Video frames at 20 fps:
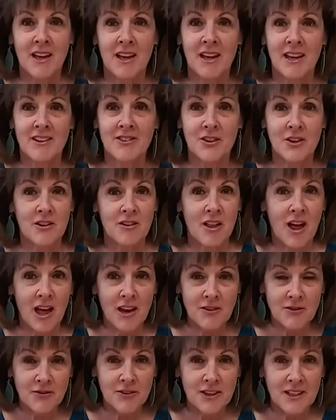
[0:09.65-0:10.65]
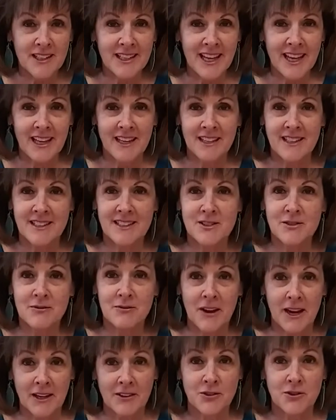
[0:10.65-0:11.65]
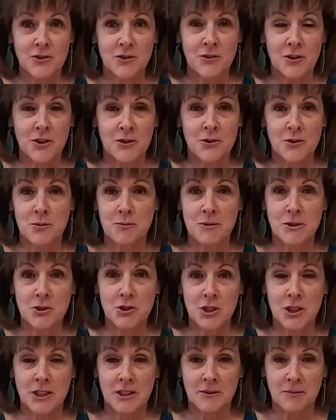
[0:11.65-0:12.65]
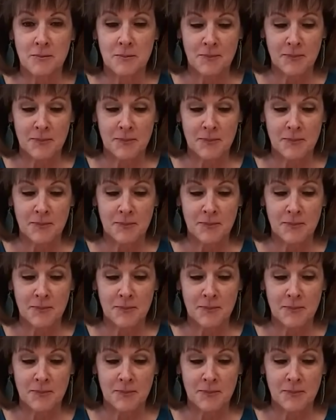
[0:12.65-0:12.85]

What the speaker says: It's a lot of fun and it's faster than your machine.